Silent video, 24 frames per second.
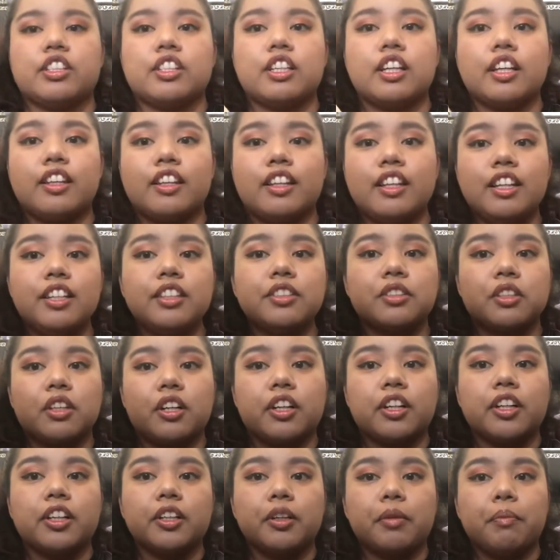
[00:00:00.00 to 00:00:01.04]
These
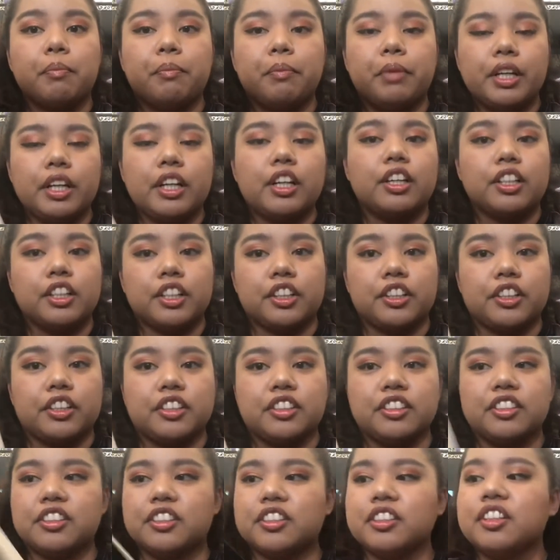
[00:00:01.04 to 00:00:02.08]
are big
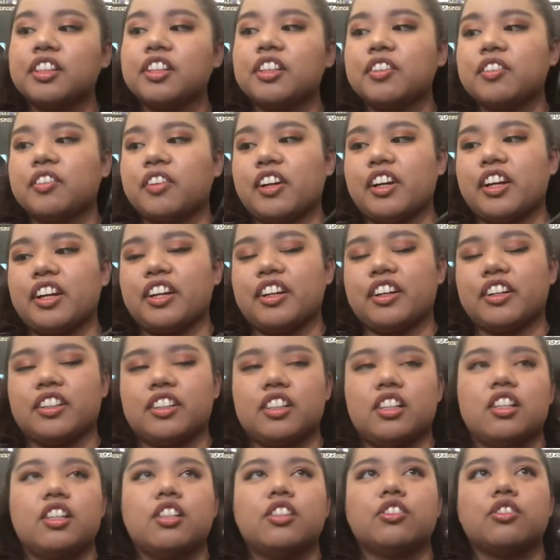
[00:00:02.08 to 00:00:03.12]
hunkers right here,
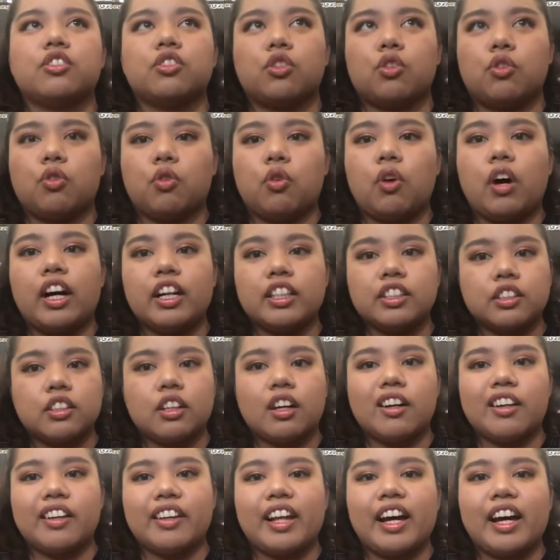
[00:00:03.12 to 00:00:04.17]
so I
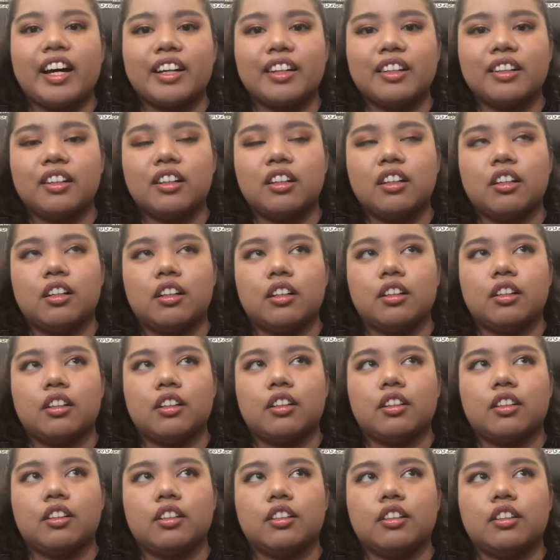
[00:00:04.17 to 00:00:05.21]
saw that
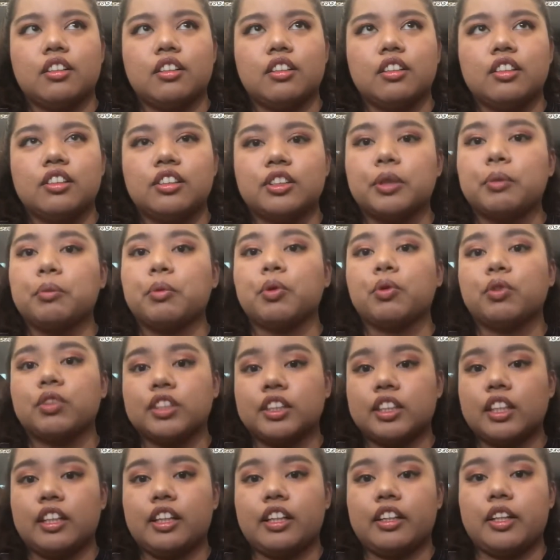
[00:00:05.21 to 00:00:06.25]
uh someone was
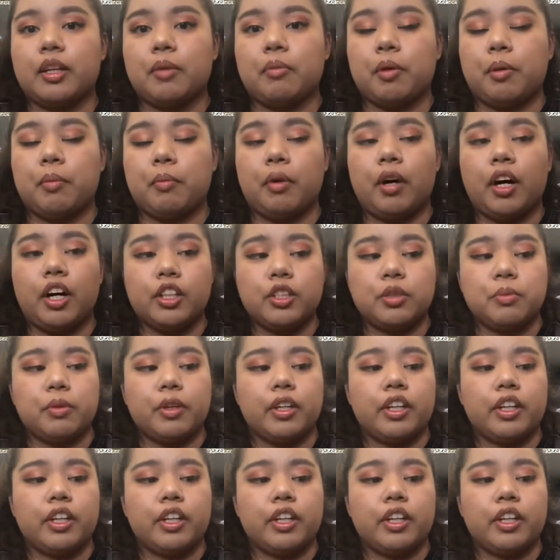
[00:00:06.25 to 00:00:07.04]
selling them on Poshmark,